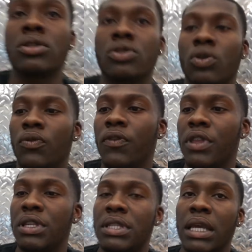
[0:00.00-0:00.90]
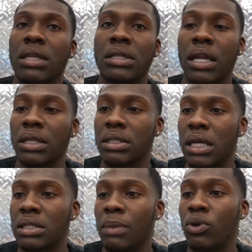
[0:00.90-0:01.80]
So for the second set
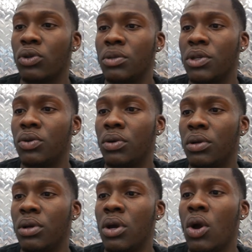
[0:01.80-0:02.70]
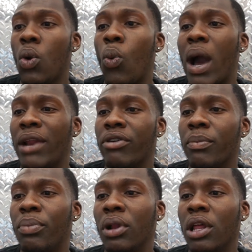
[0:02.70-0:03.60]
exercise, I'm going to be doing wide grip
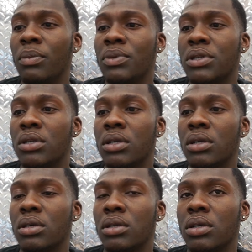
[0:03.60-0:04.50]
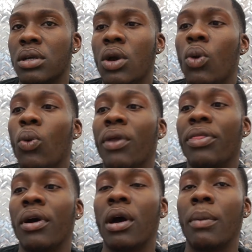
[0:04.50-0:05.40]
pull-ups
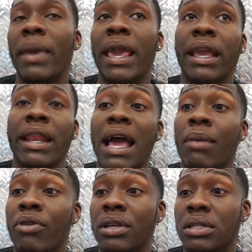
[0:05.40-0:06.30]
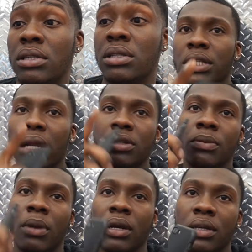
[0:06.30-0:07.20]
with um, hanging ab raises. Shout out to
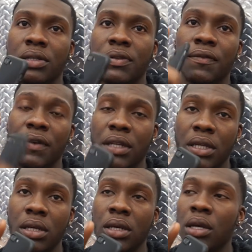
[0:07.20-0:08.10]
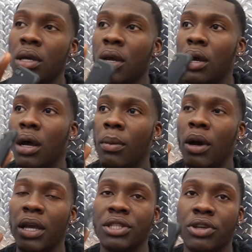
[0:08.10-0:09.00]
Marcus Filly um, on
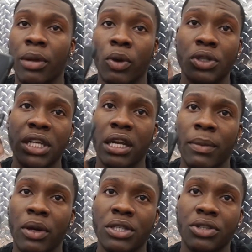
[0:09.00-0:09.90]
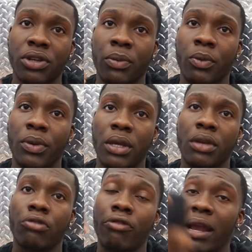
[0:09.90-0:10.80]
Instagram. Go check him out. His Instagram will be
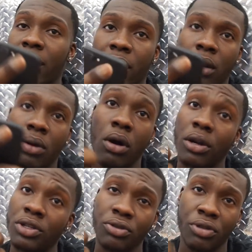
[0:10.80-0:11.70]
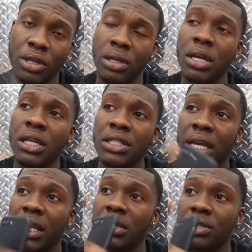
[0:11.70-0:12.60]
right now on the screen.
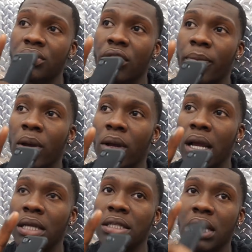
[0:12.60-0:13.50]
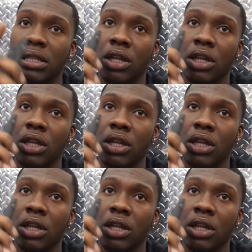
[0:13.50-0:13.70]
Check his Instagram out, guys. He has a